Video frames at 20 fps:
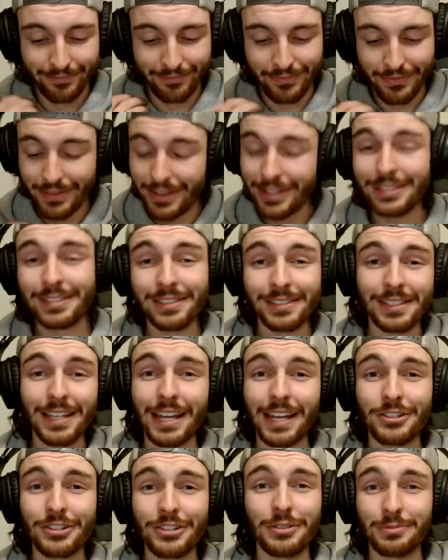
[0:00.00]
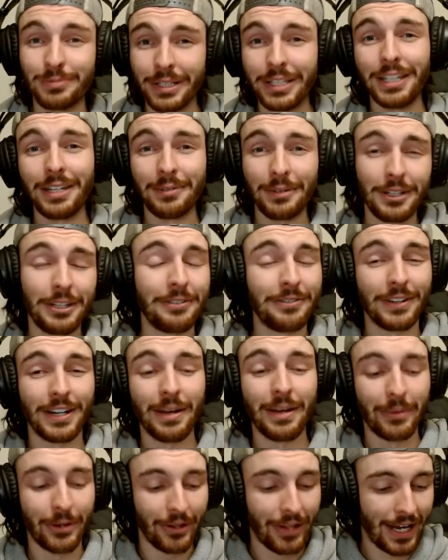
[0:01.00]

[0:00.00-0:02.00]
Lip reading: This is actually really, really phenomenal,